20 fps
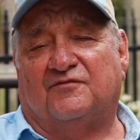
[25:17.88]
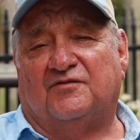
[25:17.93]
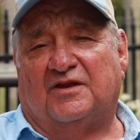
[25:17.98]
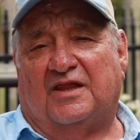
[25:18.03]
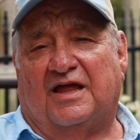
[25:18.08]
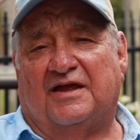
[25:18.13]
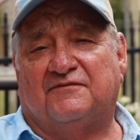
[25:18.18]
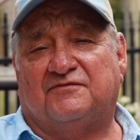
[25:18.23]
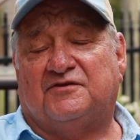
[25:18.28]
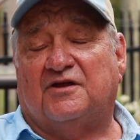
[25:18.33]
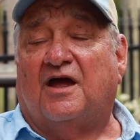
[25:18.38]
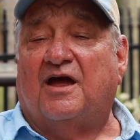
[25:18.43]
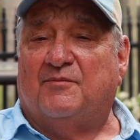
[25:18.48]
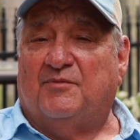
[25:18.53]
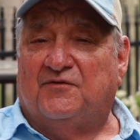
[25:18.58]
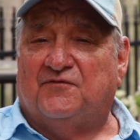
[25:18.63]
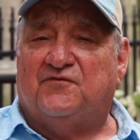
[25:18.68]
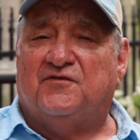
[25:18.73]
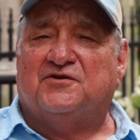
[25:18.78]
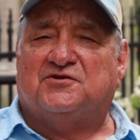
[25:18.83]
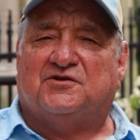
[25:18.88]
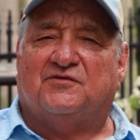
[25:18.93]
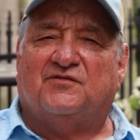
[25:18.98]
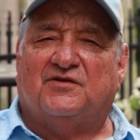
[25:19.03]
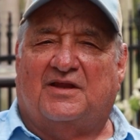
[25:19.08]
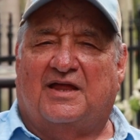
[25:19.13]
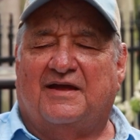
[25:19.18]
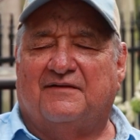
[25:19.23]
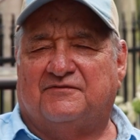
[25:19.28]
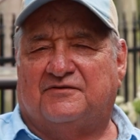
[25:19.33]
of a lifetime and fish of a
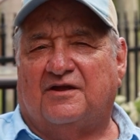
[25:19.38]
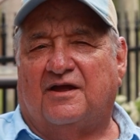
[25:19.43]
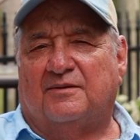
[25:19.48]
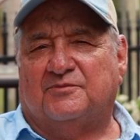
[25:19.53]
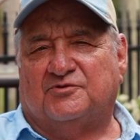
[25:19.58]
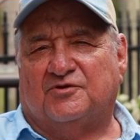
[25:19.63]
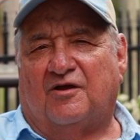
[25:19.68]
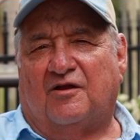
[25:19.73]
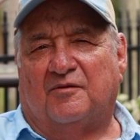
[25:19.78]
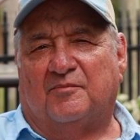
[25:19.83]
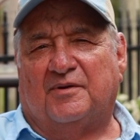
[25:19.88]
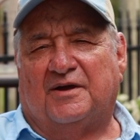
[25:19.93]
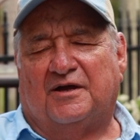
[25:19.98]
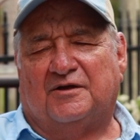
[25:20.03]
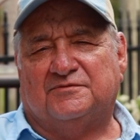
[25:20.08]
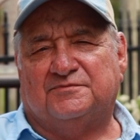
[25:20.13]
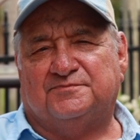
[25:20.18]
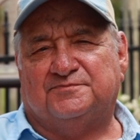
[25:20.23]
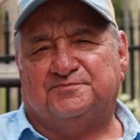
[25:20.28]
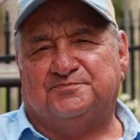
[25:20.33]
lifetime is all about.